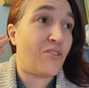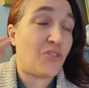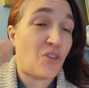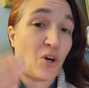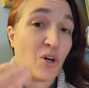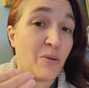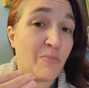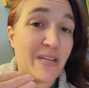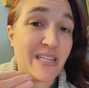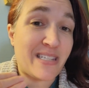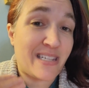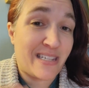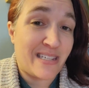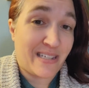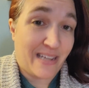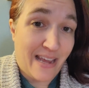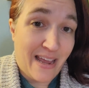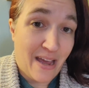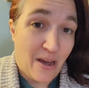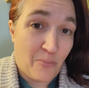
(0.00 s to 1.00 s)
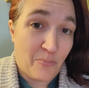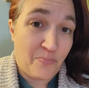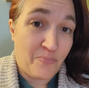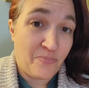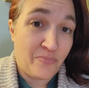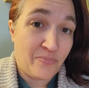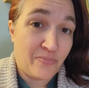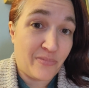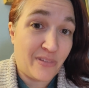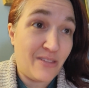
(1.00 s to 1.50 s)
Therm is a scam.
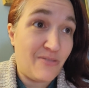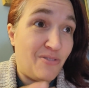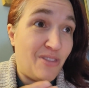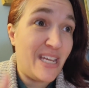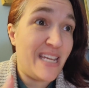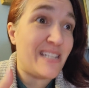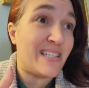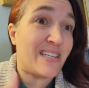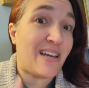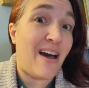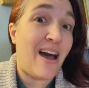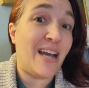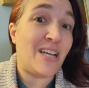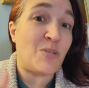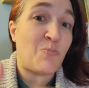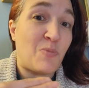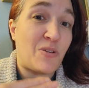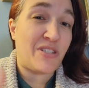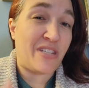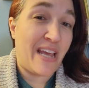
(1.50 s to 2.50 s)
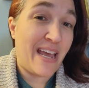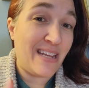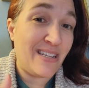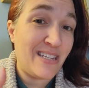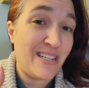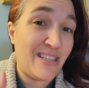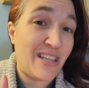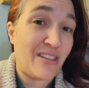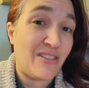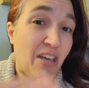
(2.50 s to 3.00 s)
These guys
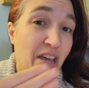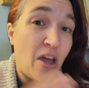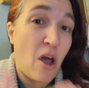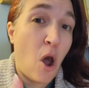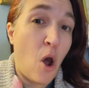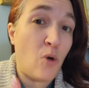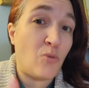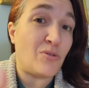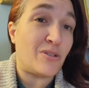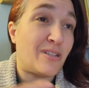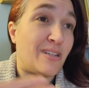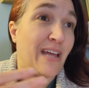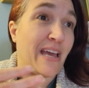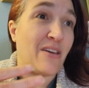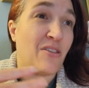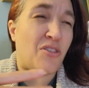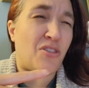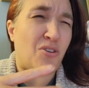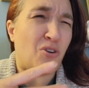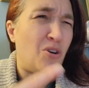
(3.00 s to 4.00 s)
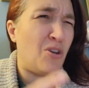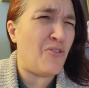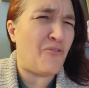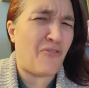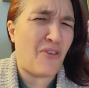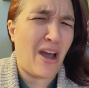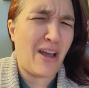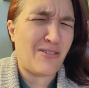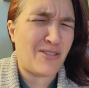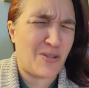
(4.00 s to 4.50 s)
pretended that they owned
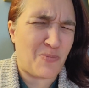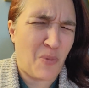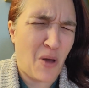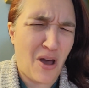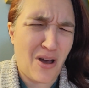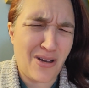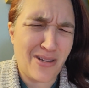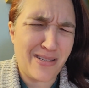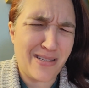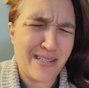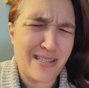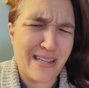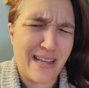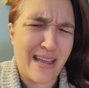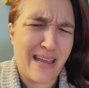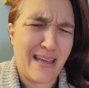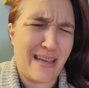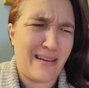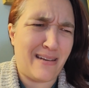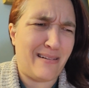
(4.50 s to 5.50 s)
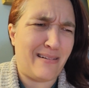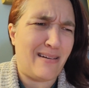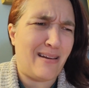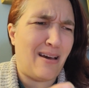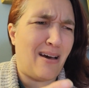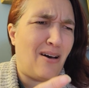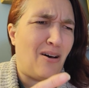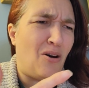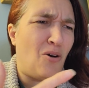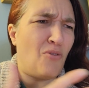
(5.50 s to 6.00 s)
35 spas
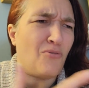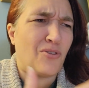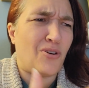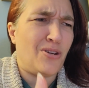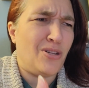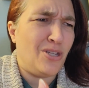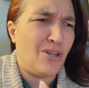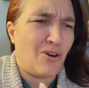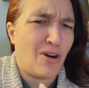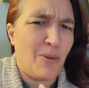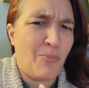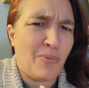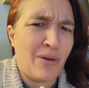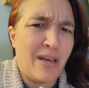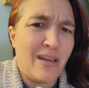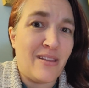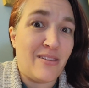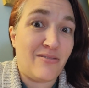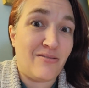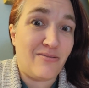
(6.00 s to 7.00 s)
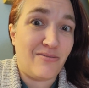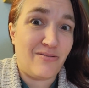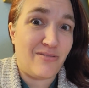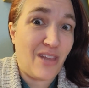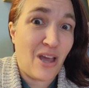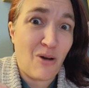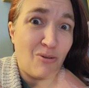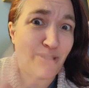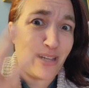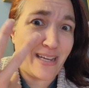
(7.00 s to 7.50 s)
in over in Europe.
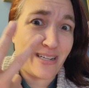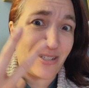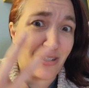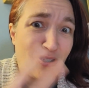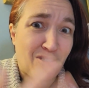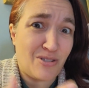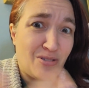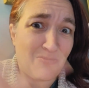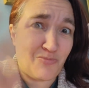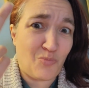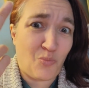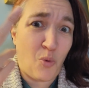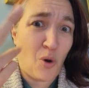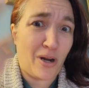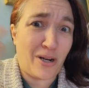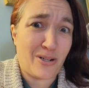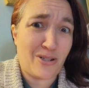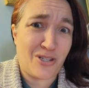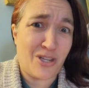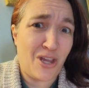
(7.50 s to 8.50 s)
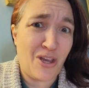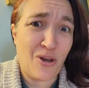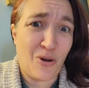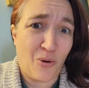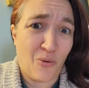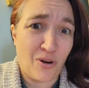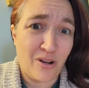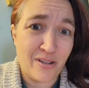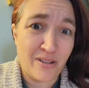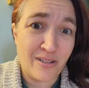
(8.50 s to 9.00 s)
They own one or
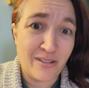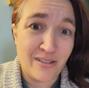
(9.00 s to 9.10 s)
two.